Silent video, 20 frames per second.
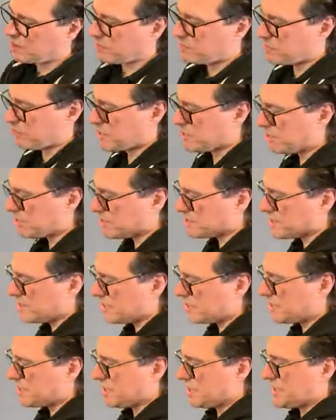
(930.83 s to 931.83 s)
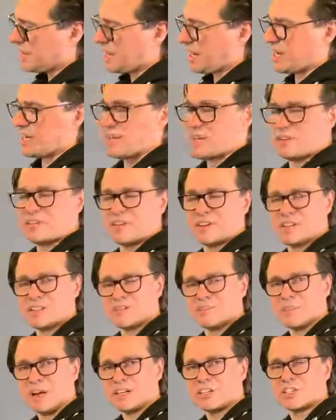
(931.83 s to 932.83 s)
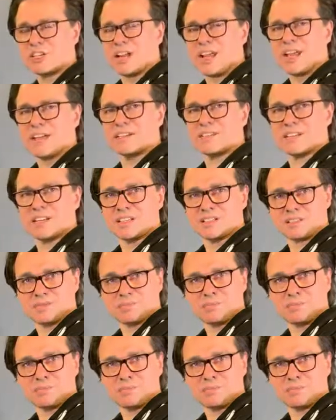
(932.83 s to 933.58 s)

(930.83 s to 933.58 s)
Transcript: Because I leave as much length as